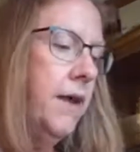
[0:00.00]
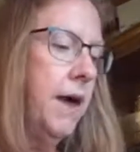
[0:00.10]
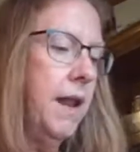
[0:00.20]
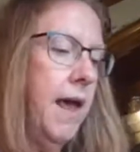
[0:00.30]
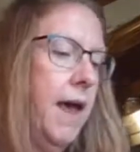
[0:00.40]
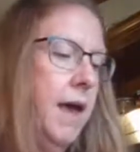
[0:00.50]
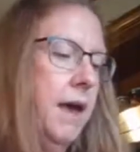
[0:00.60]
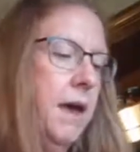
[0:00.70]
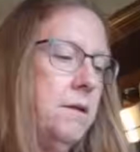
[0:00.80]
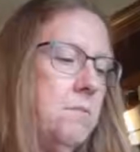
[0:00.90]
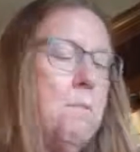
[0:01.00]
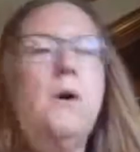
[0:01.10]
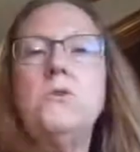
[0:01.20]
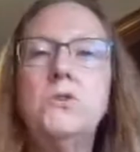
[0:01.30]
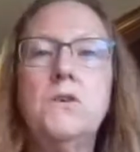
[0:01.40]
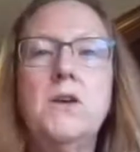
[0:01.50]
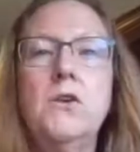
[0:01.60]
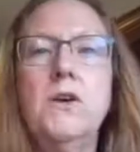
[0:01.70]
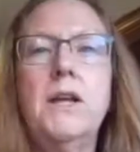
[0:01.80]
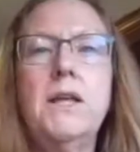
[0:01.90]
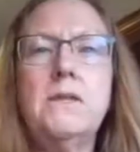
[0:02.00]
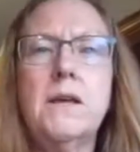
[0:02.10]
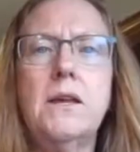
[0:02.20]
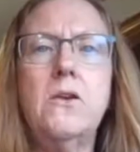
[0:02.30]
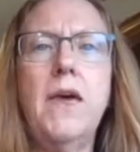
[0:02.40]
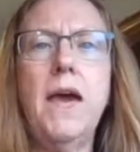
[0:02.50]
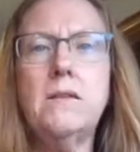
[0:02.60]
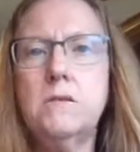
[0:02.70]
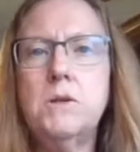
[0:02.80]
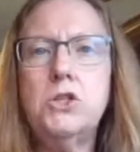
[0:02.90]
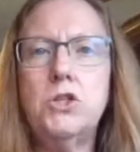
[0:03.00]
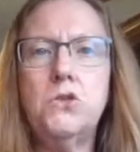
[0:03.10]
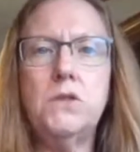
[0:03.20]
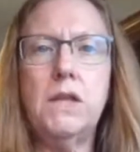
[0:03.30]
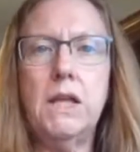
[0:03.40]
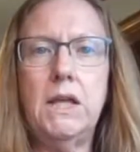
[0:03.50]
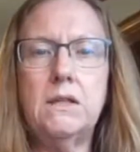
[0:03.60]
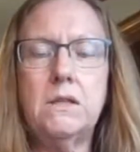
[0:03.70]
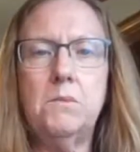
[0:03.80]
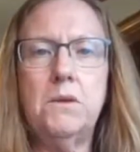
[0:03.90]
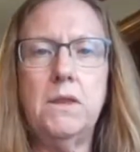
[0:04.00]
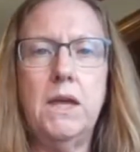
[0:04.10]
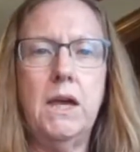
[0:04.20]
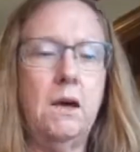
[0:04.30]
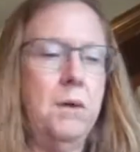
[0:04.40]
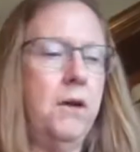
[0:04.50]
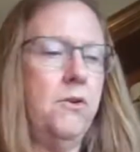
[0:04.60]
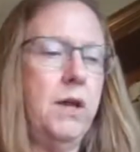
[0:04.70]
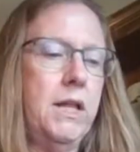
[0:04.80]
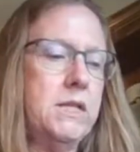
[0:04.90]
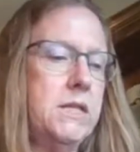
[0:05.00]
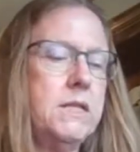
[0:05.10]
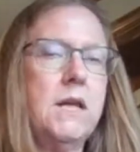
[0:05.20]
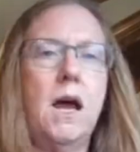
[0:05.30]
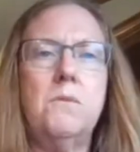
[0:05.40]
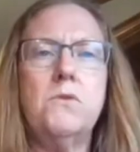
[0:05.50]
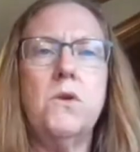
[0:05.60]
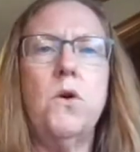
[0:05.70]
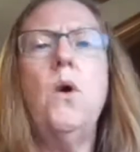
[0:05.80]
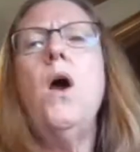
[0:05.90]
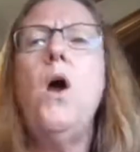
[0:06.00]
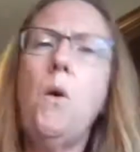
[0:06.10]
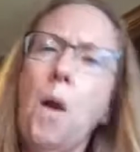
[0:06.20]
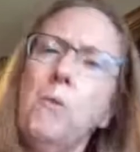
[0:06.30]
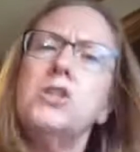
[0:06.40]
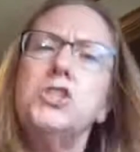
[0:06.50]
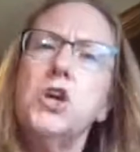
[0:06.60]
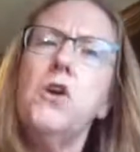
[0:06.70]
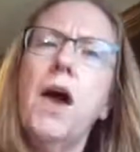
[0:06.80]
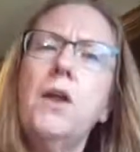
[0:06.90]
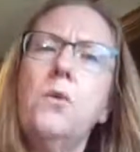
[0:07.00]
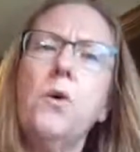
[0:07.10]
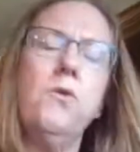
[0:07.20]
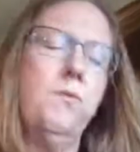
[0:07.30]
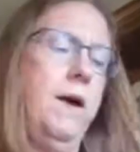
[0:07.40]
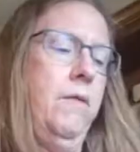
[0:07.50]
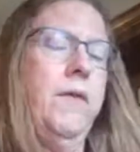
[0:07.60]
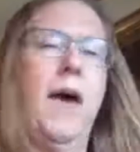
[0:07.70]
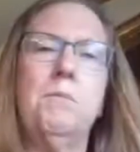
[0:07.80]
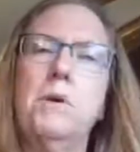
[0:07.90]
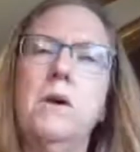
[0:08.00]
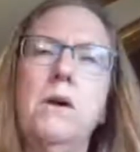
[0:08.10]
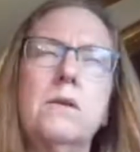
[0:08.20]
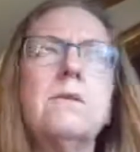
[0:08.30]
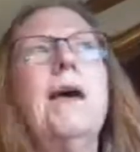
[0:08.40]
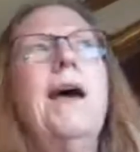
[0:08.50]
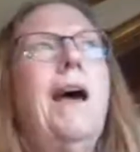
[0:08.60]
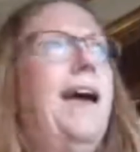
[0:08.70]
that had most of the ingredients. I know they had some issues getting some of the um, ingredients this time. So I'm going to show you how to work around that because